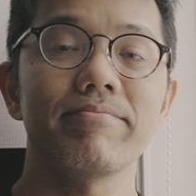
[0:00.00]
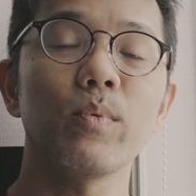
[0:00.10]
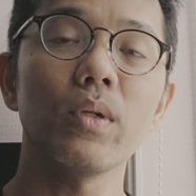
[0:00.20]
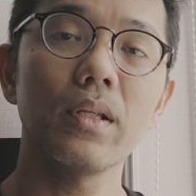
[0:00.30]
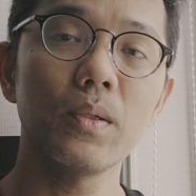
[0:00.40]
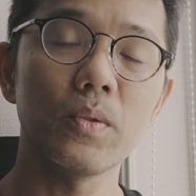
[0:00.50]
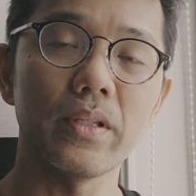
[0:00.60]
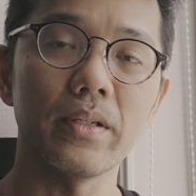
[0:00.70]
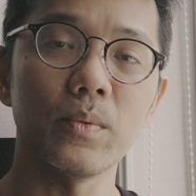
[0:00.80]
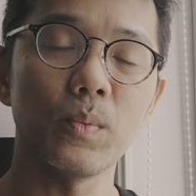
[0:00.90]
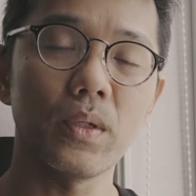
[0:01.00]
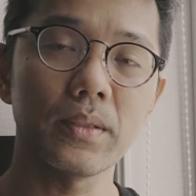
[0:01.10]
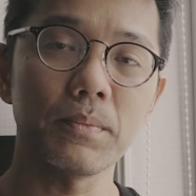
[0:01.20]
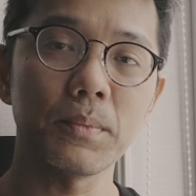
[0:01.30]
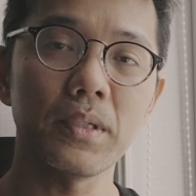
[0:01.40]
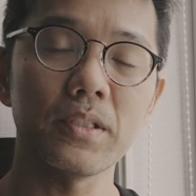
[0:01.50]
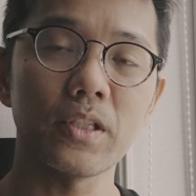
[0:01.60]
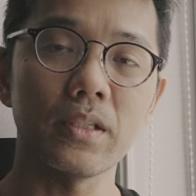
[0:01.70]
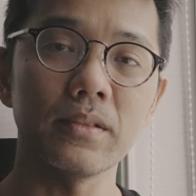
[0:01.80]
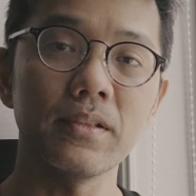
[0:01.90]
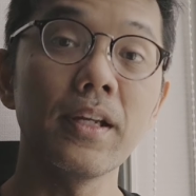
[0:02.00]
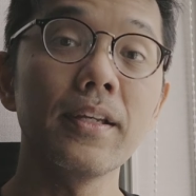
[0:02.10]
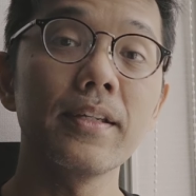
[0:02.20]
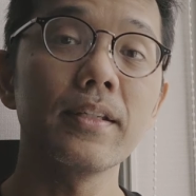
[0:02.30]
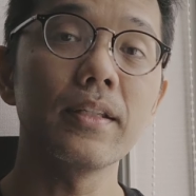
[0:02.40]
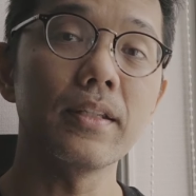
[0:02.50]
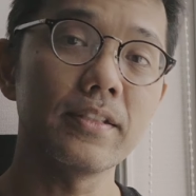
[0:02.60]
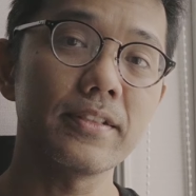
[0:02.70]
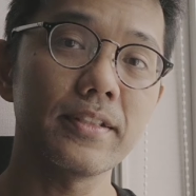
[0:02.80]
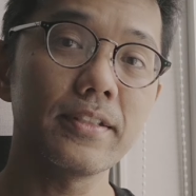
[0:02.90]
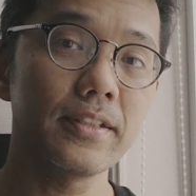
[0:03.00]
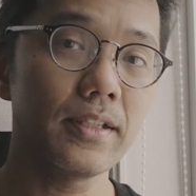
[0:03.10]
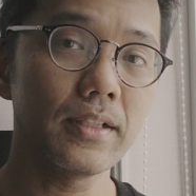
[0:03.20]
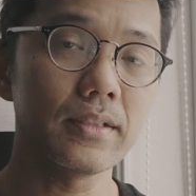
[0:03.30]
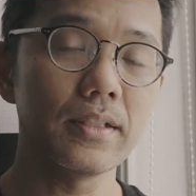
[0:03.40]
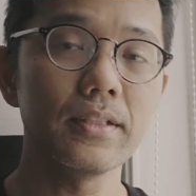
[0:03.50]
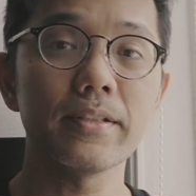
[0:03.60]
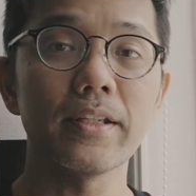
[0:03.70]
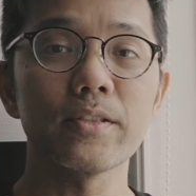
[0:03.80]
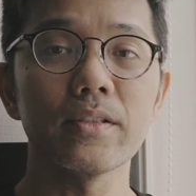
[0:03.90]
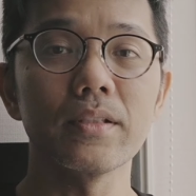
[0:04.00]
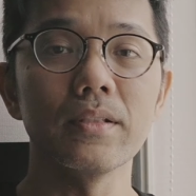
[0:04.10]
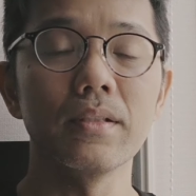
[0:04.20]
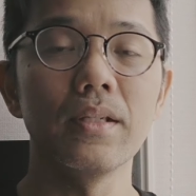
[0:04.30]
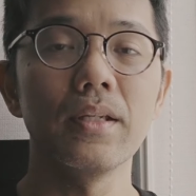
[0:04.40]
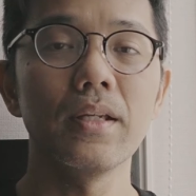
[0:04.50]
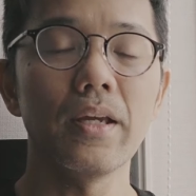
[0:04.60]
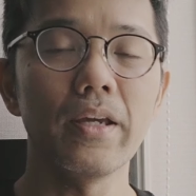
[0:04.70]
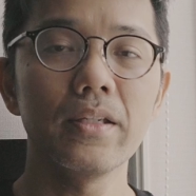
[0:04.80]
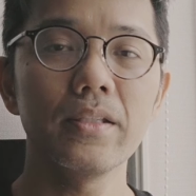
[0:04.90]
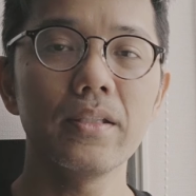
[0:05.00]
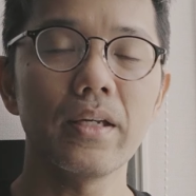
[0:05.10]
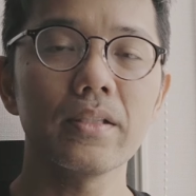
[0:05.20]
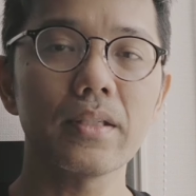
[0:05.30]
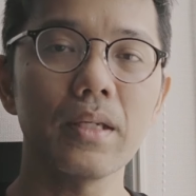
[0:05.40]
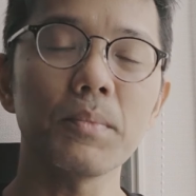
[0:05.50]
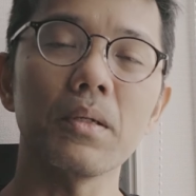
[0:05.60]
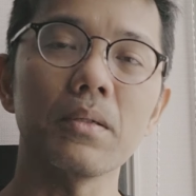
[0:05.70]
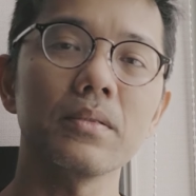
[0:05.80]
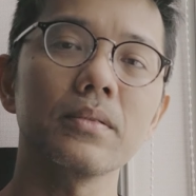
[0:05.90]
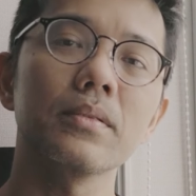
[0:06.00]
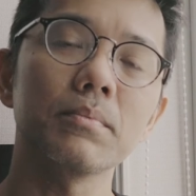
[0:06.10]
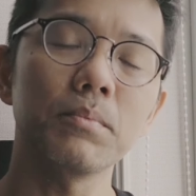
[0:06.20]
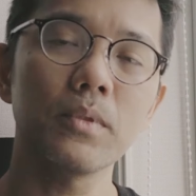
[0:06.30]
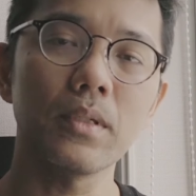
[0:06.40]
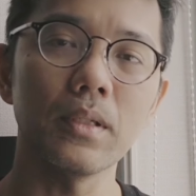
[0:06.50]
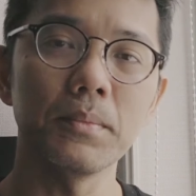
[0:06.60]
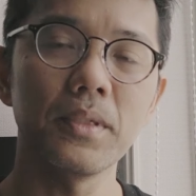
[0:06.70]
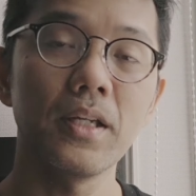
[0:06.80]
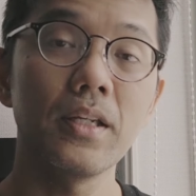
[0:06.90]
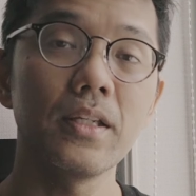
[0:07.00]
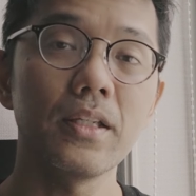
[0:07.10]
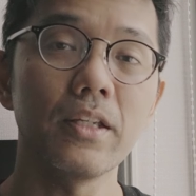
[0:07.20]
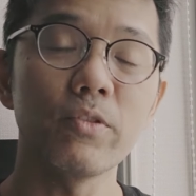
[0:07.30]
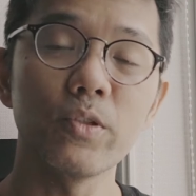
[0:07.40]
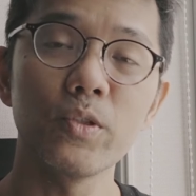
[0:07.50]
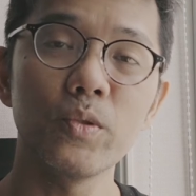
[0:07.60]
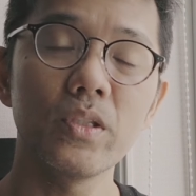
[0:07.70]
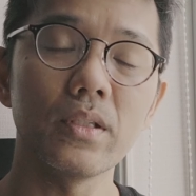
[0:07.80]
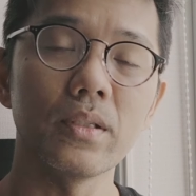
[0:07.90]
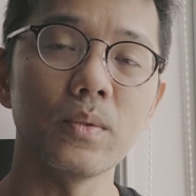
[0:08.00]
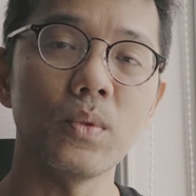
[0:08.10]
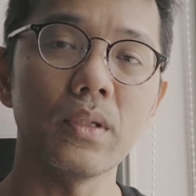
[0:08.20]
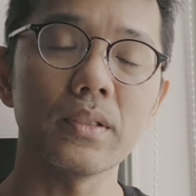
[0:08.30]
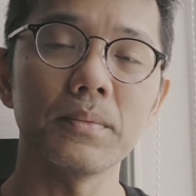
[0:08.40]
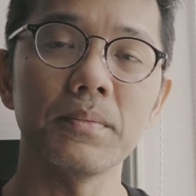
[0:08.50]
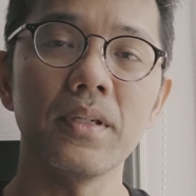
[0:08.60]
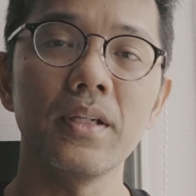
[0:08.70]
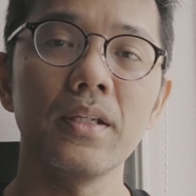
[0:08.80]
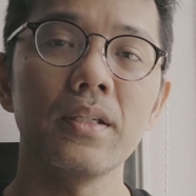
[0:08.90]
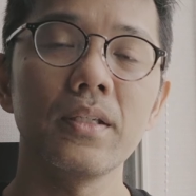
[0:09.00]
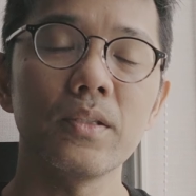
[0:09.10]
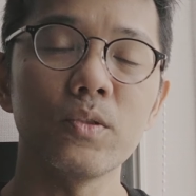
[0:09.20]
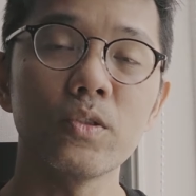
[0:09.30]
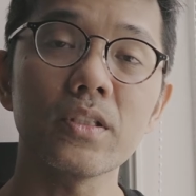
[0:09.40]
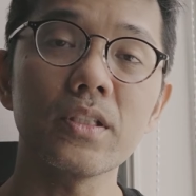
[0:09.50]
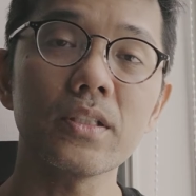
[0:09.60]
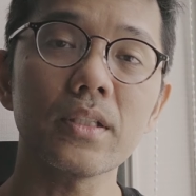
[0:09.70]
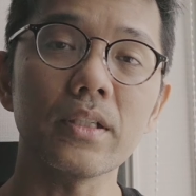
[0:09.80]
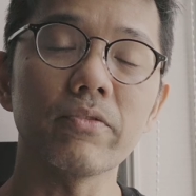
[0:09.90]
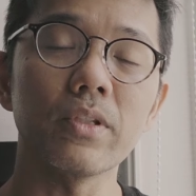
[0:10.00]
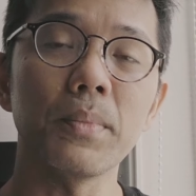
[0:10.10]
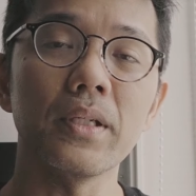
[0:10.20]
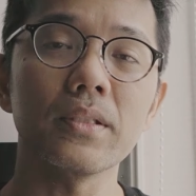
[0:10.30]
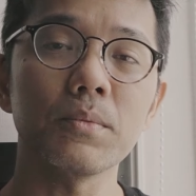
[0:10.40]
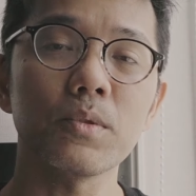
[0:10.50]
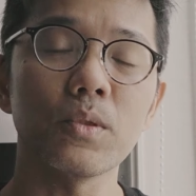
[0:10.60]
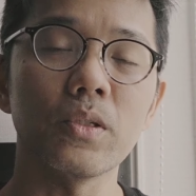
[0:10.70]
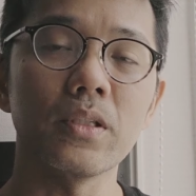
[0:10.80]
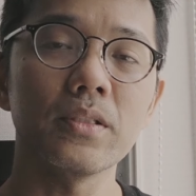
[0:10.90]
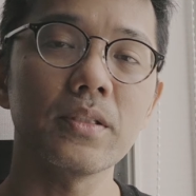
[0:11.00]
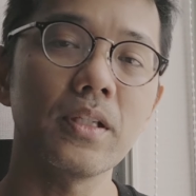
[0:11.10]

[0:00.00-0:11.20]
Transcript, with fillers: Well, hello there, welcome to my channel. This is the Unintentional ASMR Book Club. If you're new here, welcome. You're just in time for the bedtime stories.